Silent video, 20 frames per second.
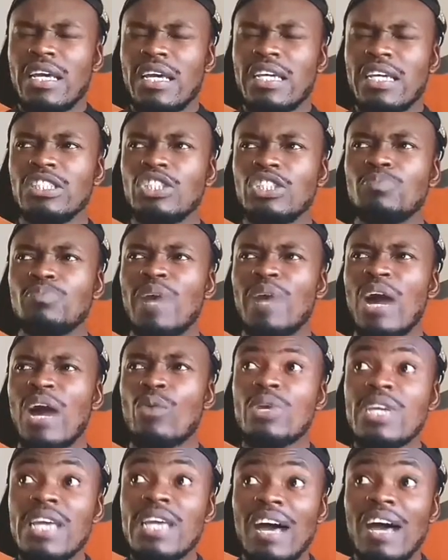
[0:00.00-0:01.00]
in Dubai,
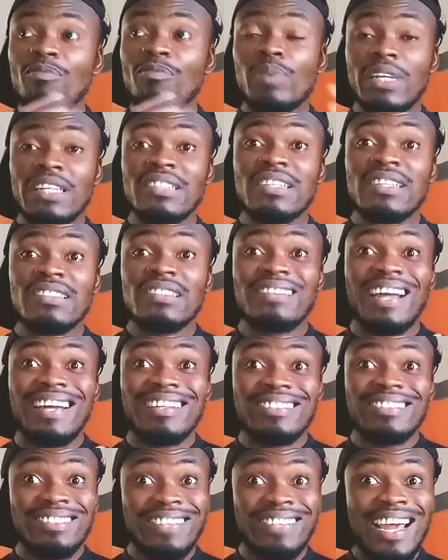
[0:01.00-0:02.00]
we have places
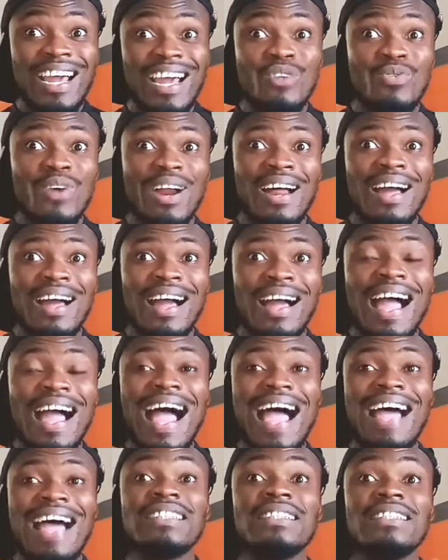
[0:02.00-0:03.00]
like Deira
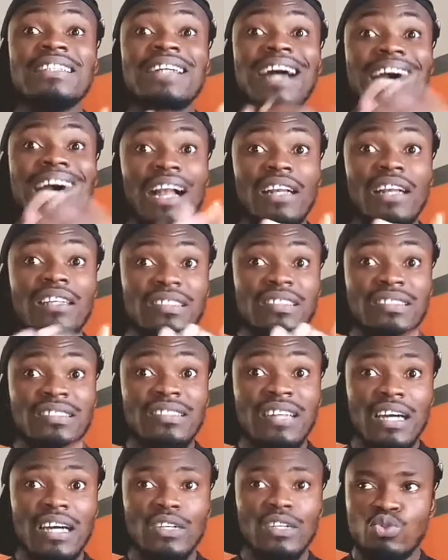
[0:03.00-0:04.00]
and Al
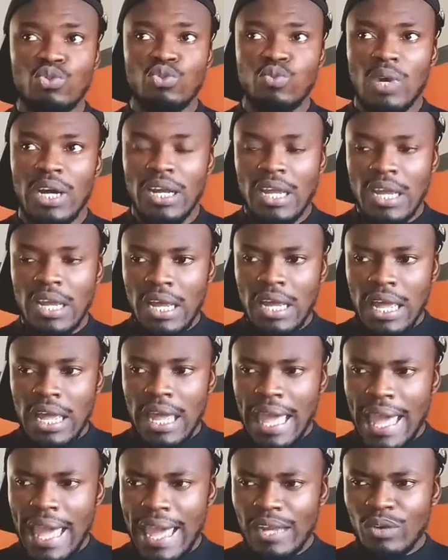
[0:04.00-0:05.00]
Satwa.
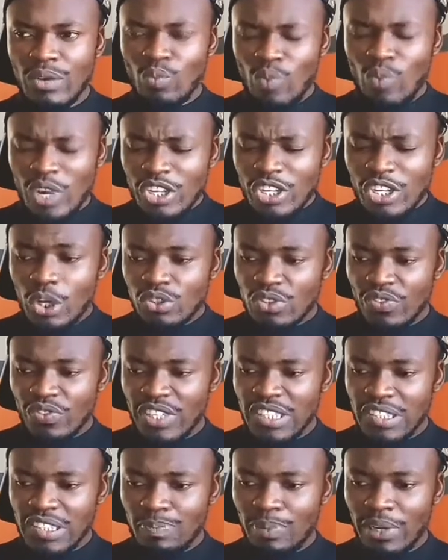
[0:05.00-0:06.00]
And when you go to
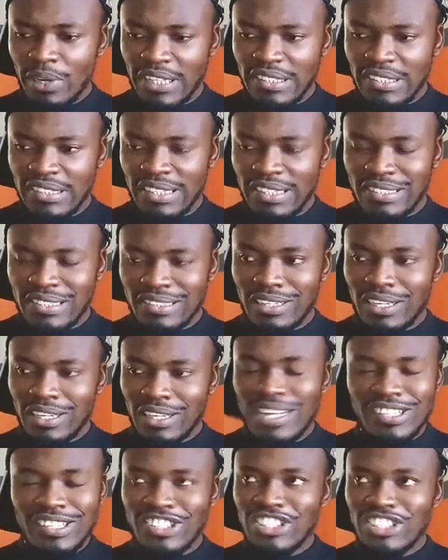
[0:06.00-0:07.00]
these places,
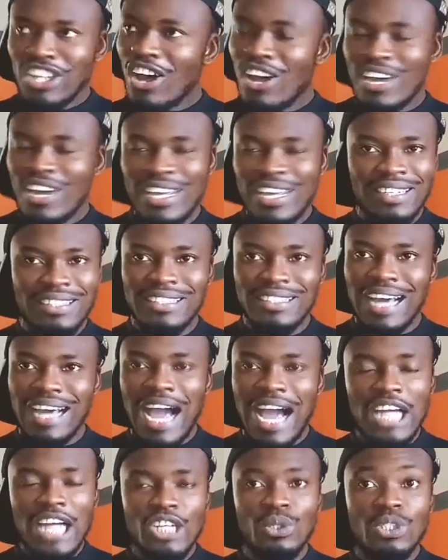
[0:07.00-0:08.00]
it's not hidden.
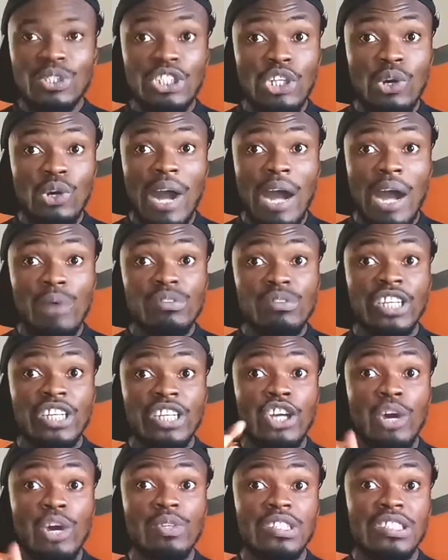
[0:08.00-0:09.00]
I don't know how
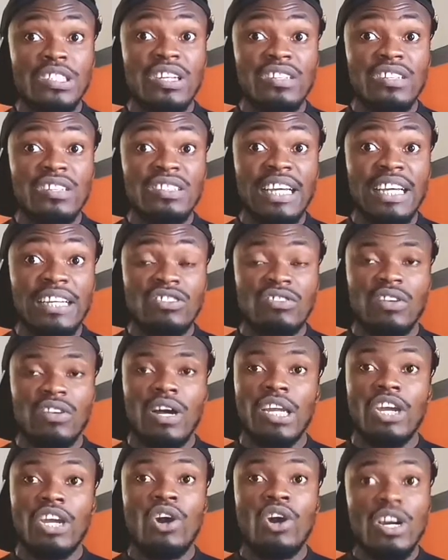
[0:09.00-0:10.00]
security doesn't get
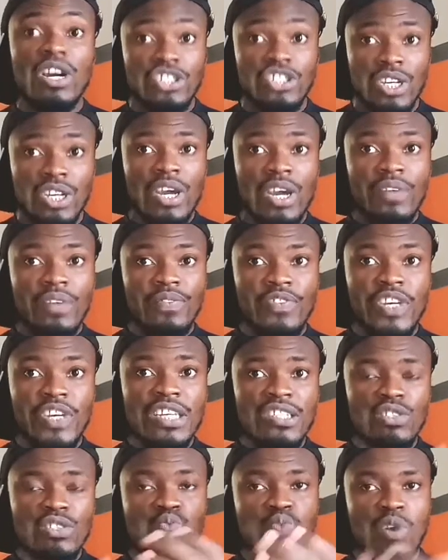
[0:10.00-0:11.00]
to catch
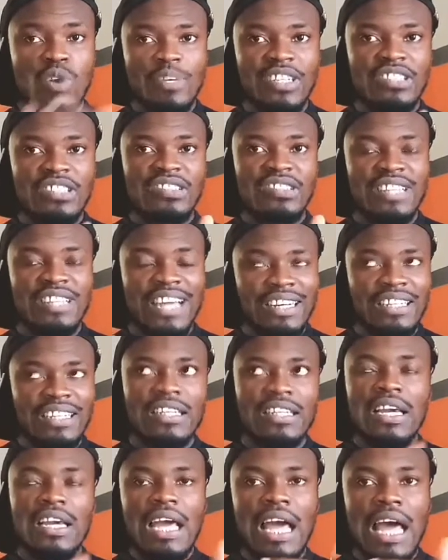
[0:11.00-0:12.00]
these women
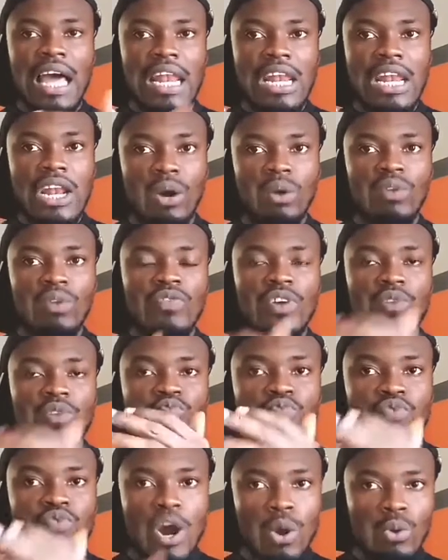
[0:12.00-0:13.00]
standing along
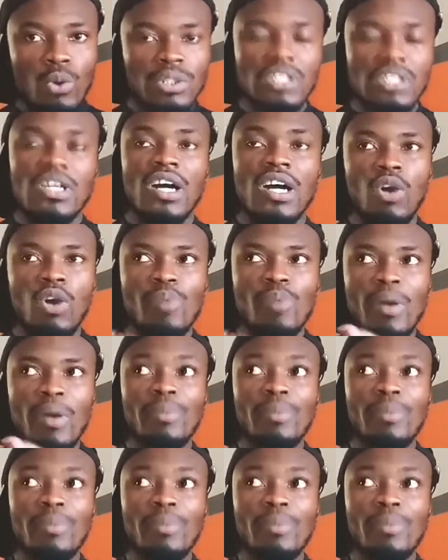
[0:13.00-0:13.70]
the road, or